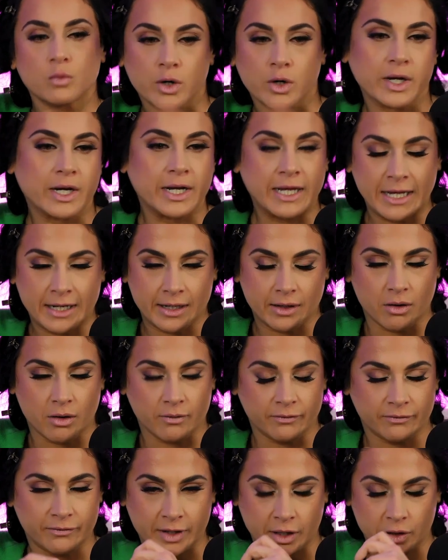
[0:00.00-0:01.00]
we're gonna get
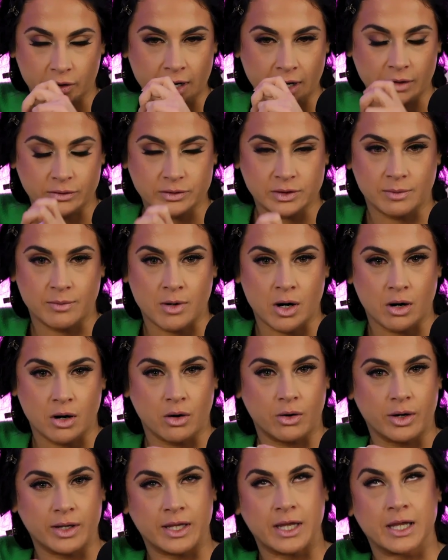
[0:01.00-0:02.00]
it all figured out
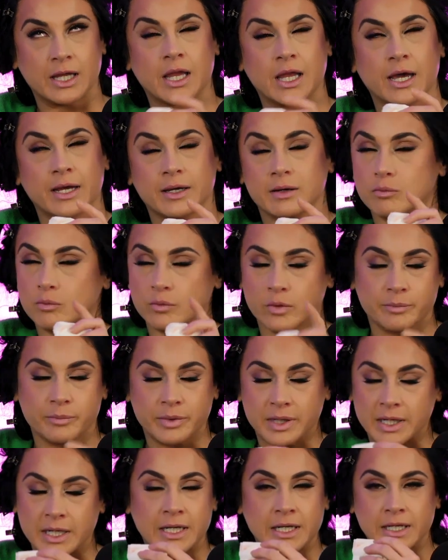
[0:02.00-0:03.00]
tomorrow, and then
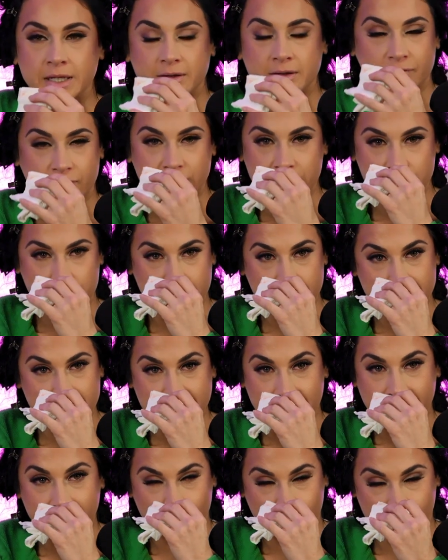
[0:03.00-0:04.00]
repeating the
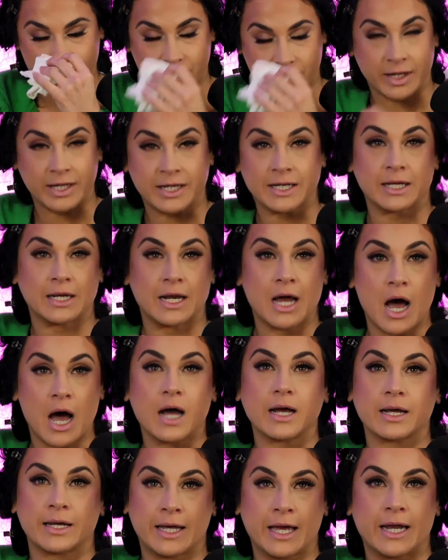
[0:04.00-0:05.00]
vicious cycle of
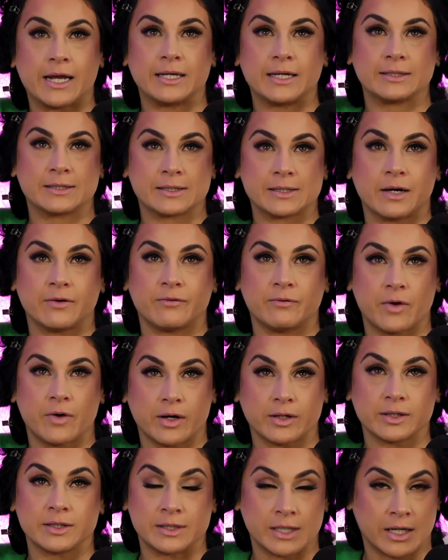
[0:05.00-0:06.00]
not getting stuff
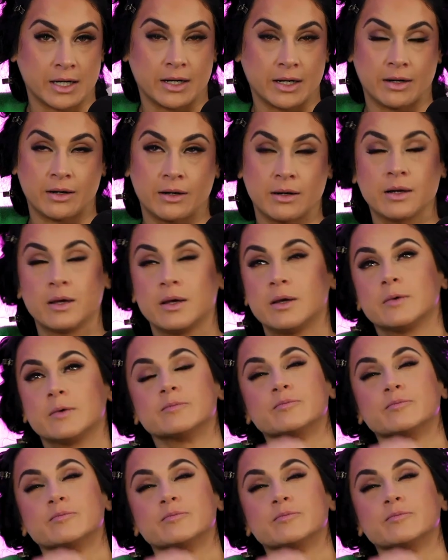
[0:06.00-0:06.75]
done.